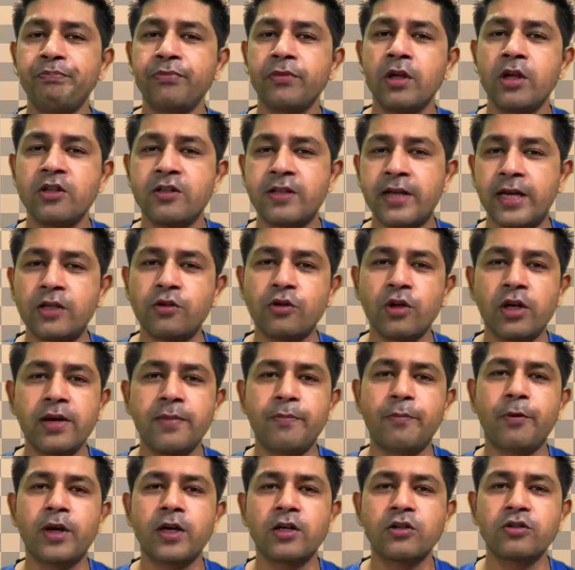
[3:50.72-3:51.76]
sexual
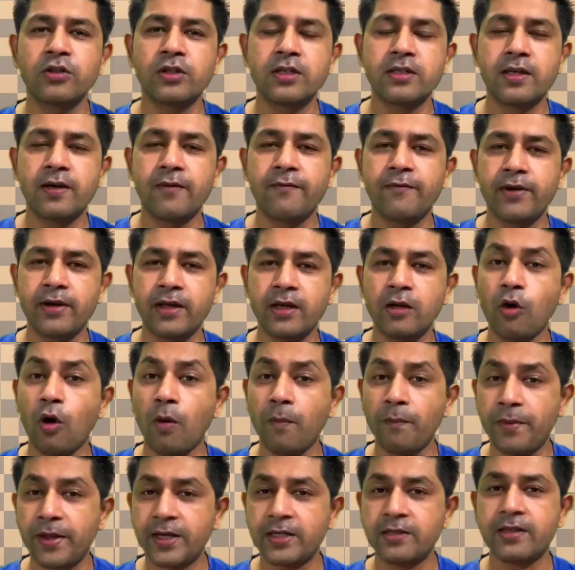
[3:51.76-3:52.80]
reproduction is a very
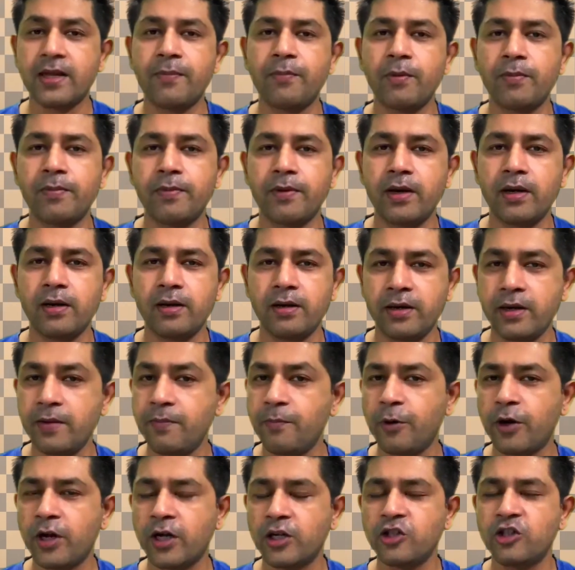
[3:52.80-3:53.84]
complex type of
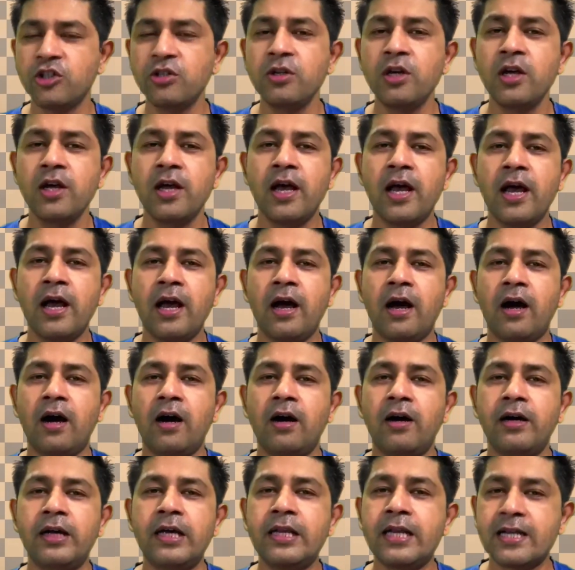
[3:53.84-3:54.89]
reproduction.
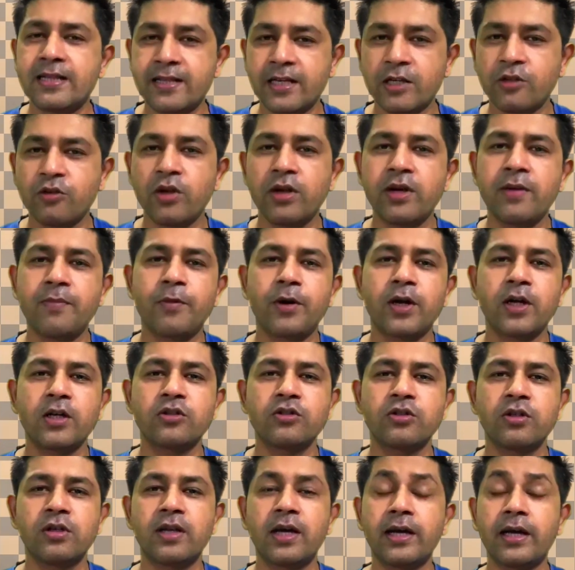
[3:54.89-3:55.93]
In asexual
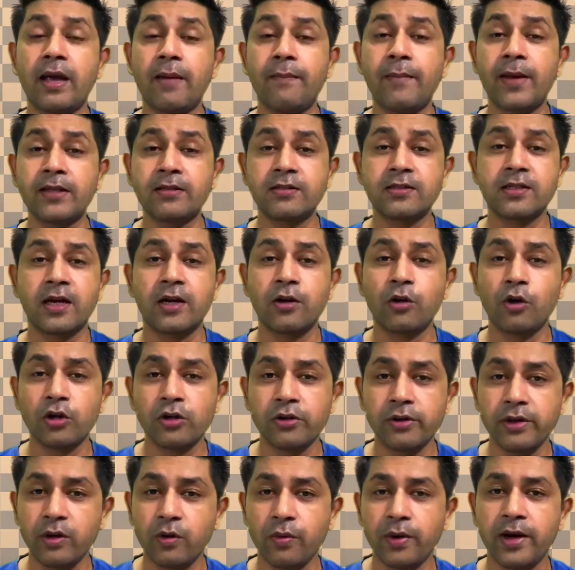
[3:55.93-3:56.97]
reproduction, the gametes are not
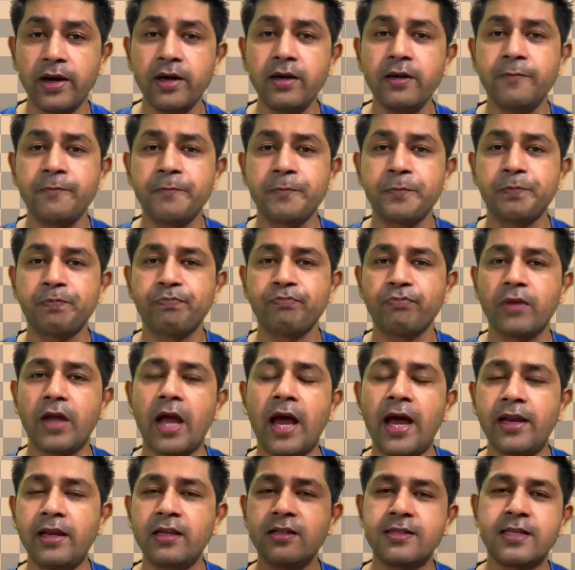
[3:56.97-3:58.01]
required,
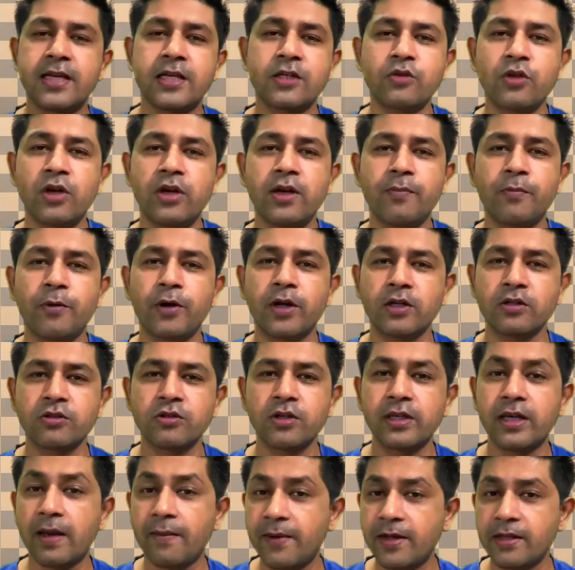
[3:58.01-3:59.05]
and in sexual reproduction,
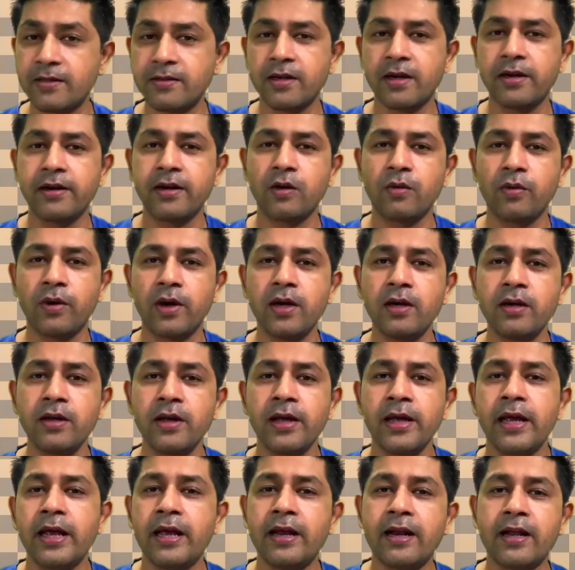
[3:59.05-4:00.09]
gametes are required.
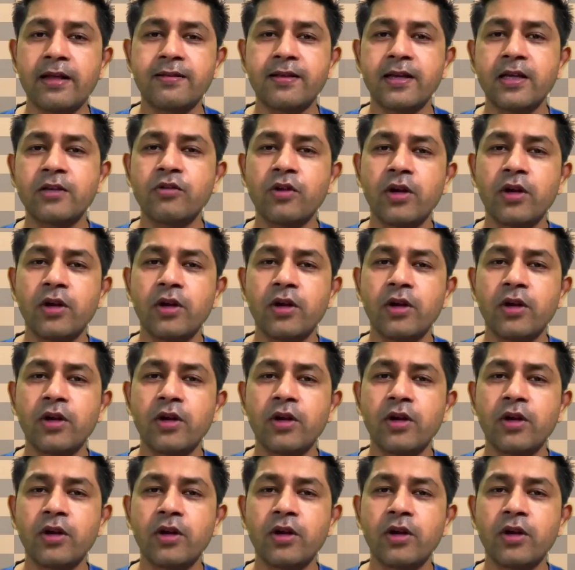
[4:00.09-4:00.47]
In asexual